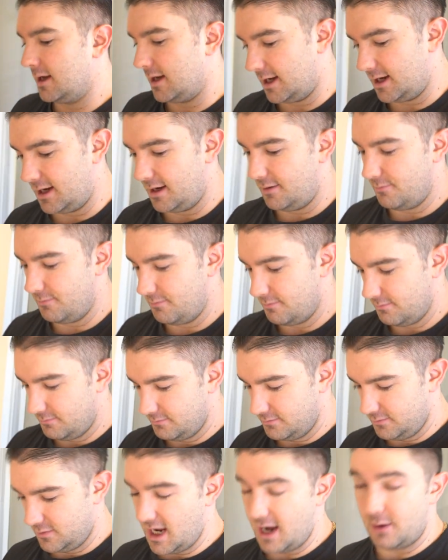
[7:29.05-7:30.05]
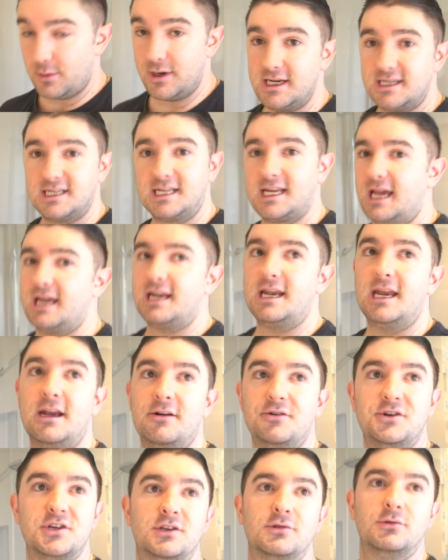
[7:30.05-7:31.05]
Um, yeah, we need to get in
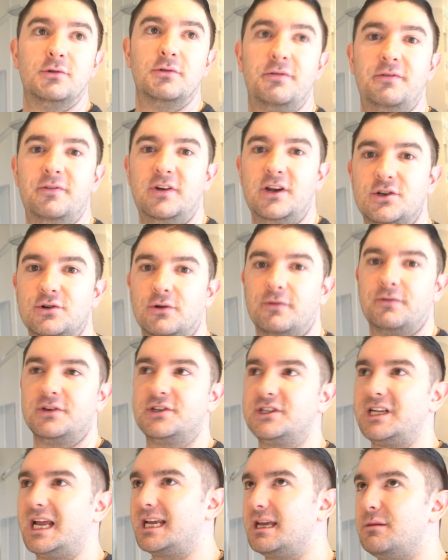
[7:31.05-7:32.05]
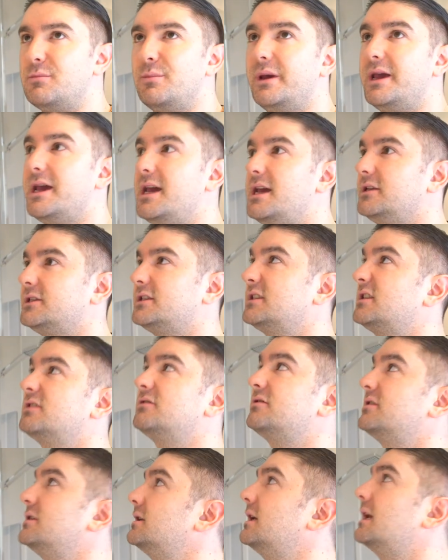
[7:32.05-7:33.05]
here and just sort of finish off the snagging bits,